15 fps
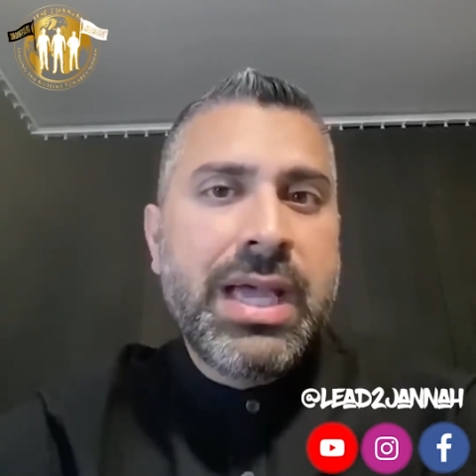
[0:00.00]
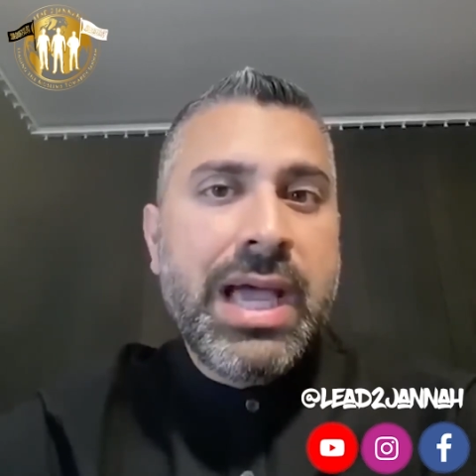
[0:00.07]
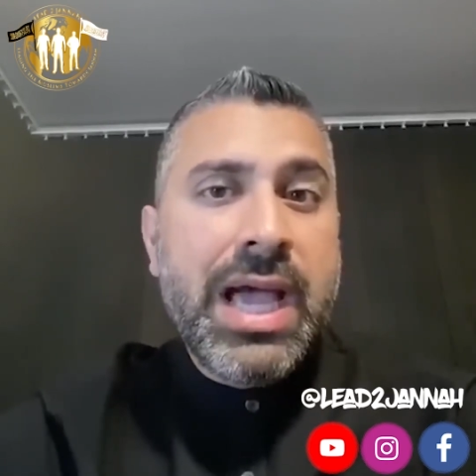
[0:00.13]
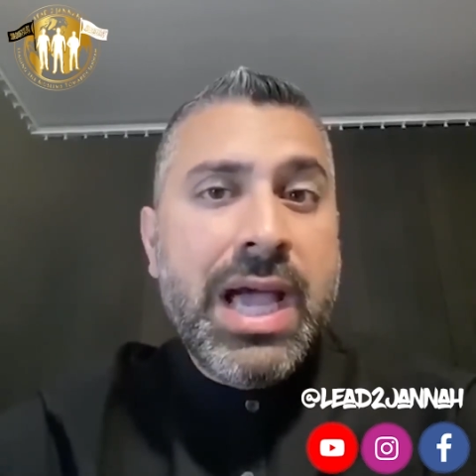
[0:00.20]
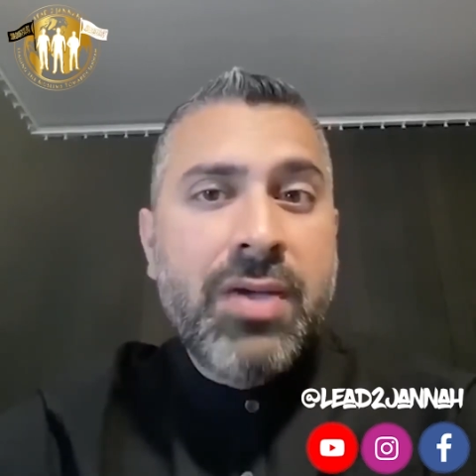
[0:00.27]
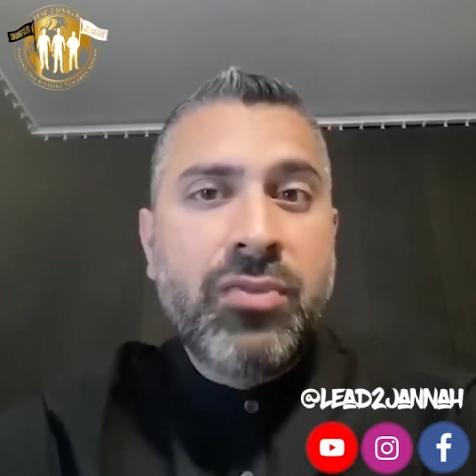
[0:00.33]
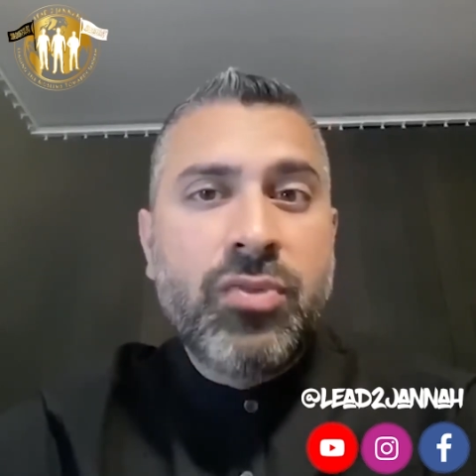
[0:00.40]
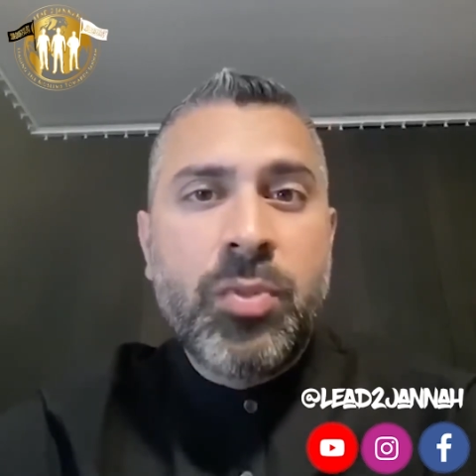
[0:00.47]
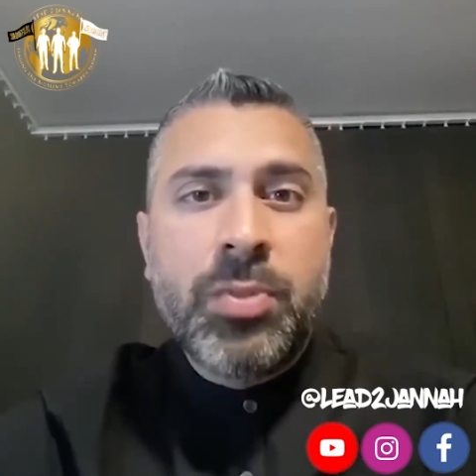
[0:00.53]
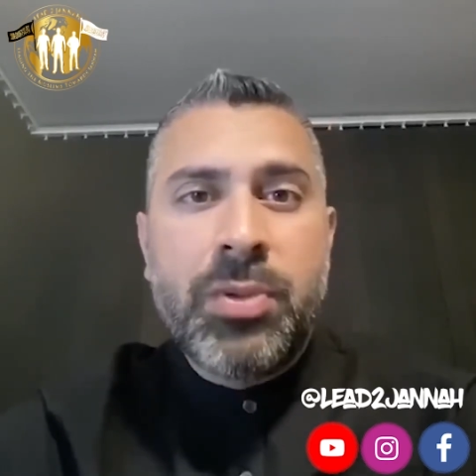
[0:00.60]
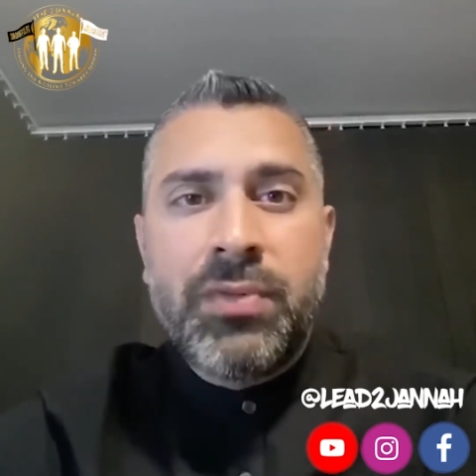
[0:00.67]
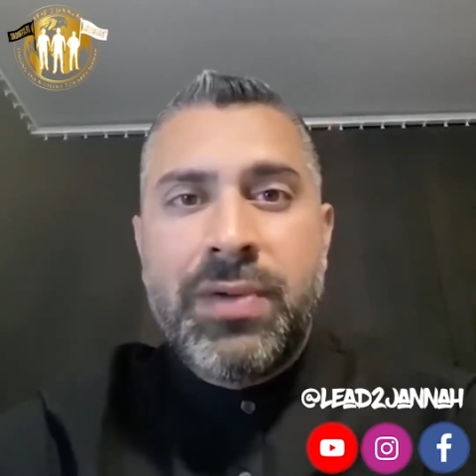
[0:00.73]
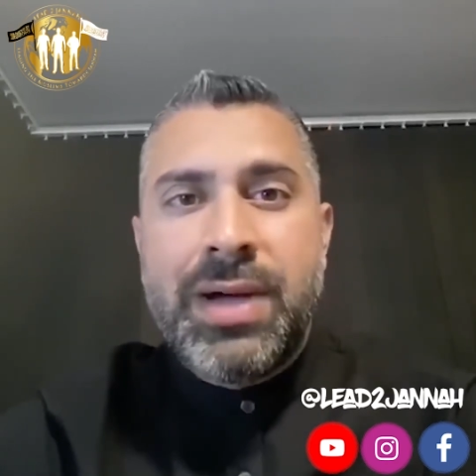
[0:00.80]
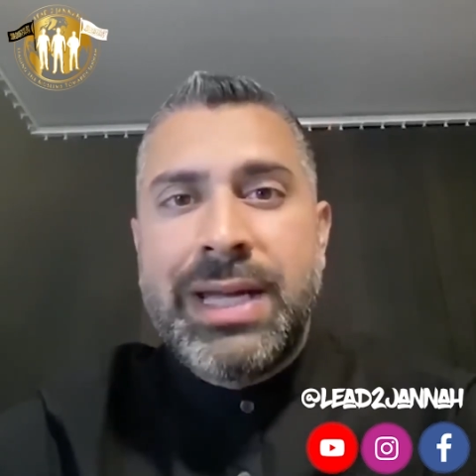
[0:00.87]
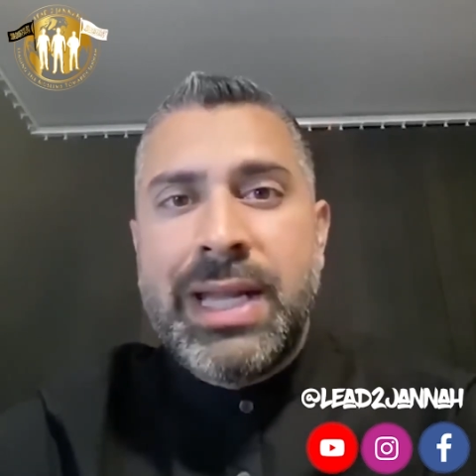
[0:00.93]
have to
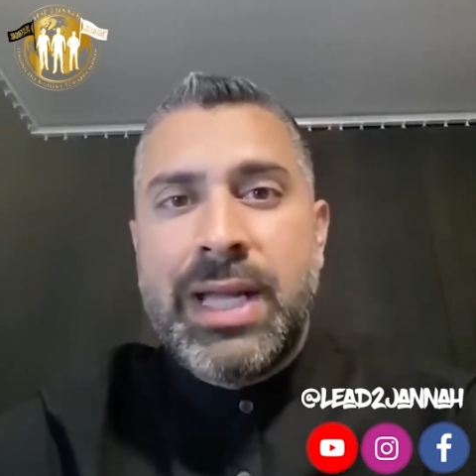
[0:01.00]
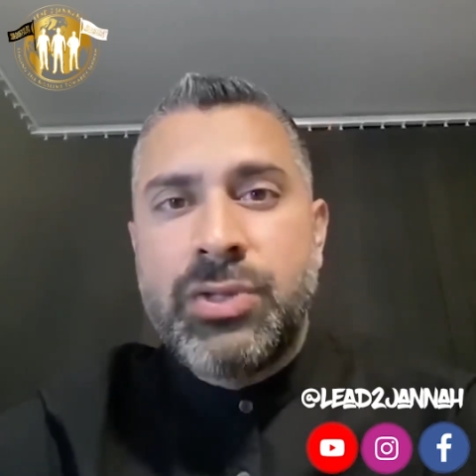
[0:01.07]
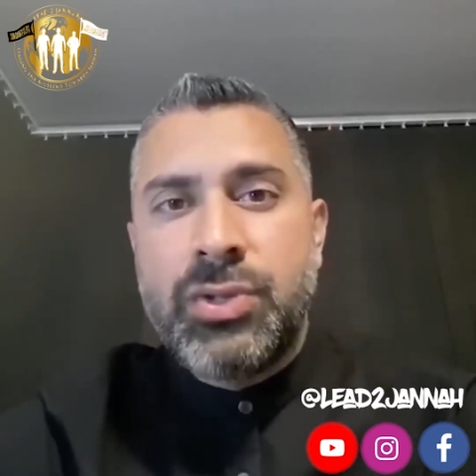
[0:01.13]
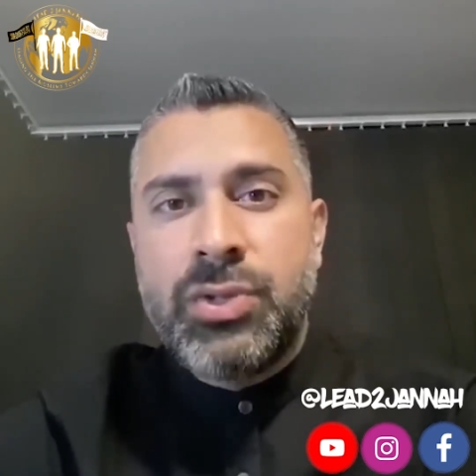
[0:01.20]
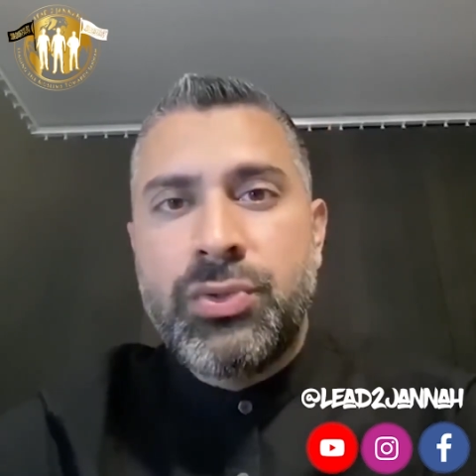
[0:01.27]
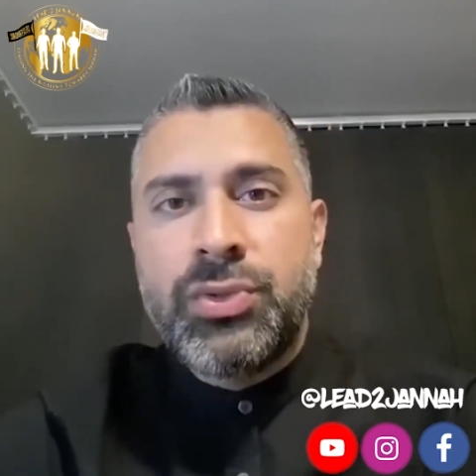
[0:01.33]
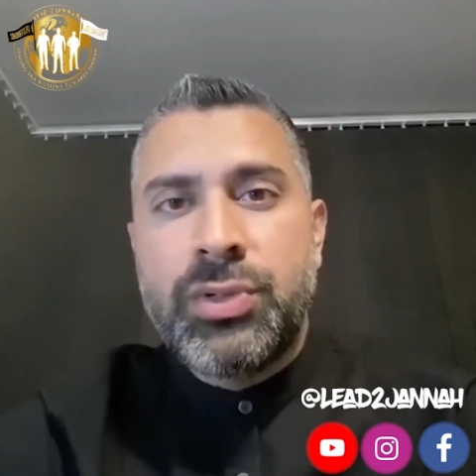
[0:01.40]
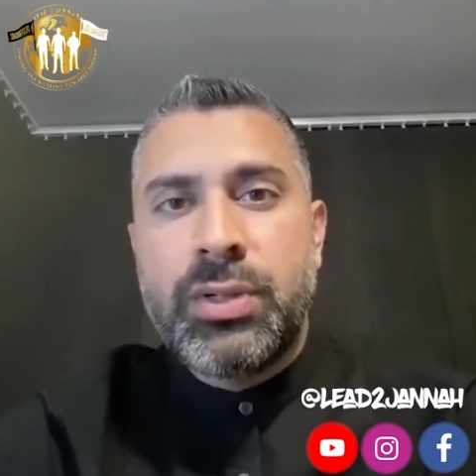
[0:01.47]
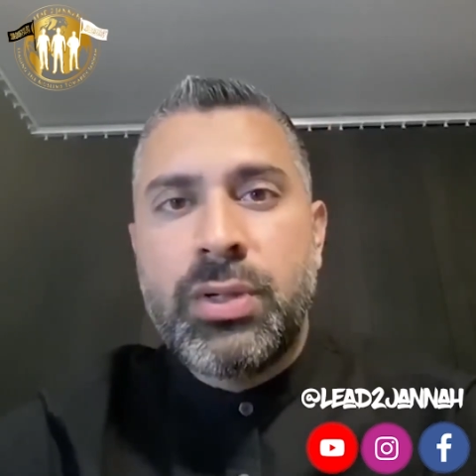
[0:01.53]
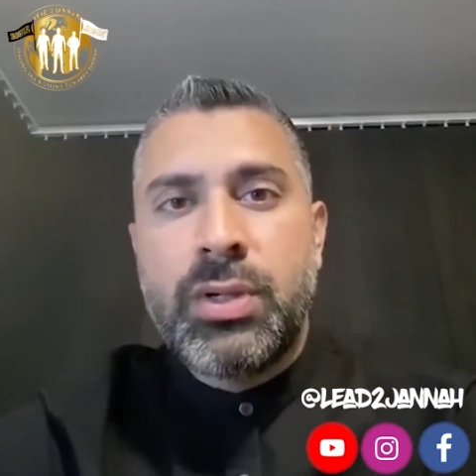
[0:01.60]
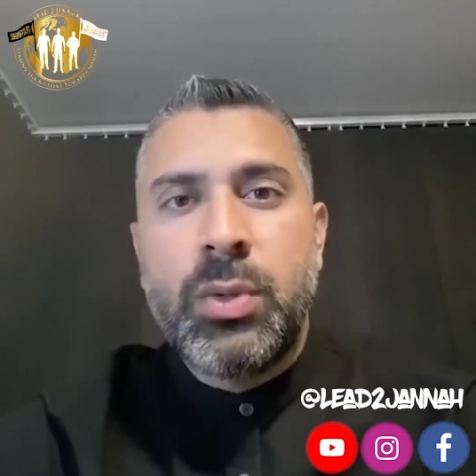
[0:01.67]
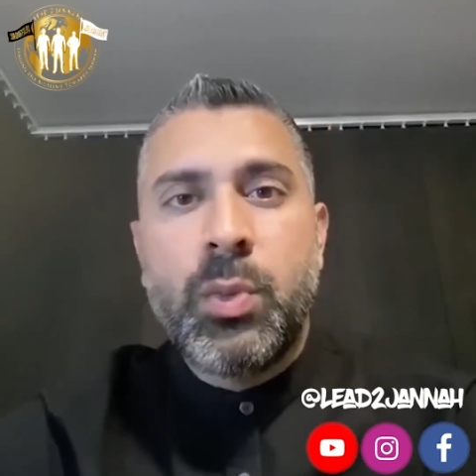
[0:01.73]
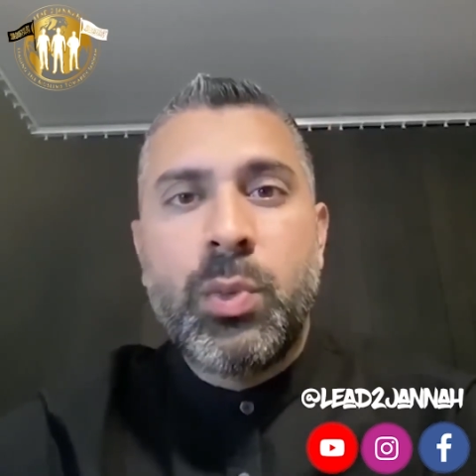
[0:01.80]
provide our children